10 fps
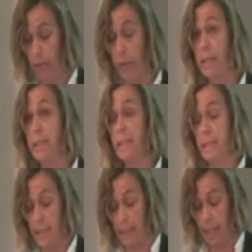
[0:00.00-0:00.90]
the
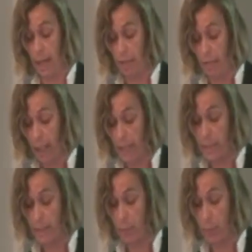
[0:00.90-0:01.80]
design
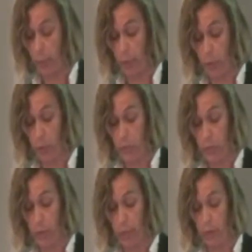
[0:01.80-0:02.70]
affects both the
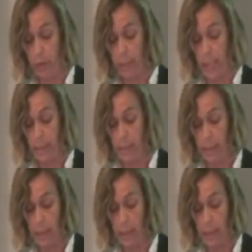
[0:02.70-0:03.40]
user and the task